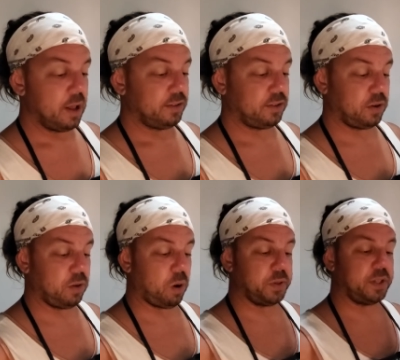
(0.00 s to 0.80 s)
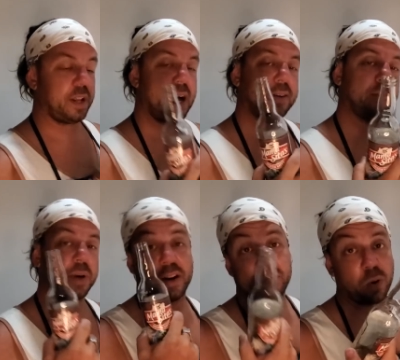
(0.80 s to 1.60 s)
So you always need to have some
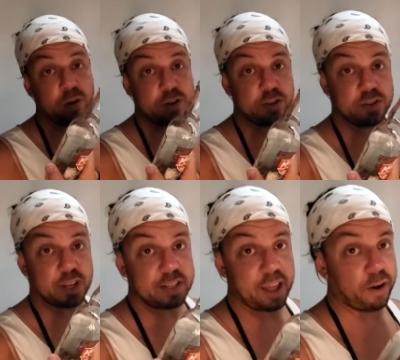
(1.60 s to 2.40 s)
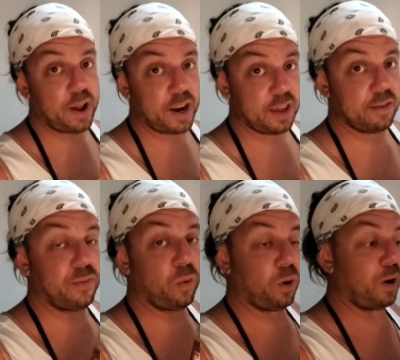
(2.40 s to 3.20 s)
kind of storage container ready
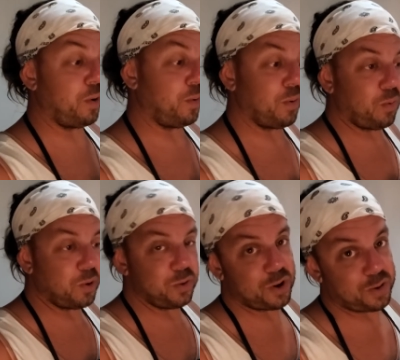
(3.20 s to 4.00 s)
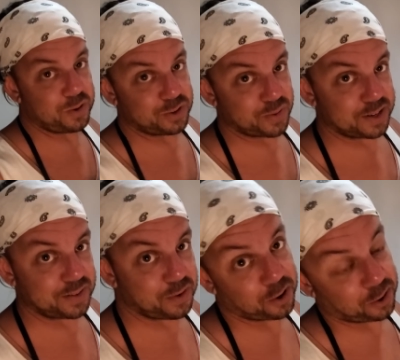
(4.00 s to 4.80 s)
for when you don't use the rest of your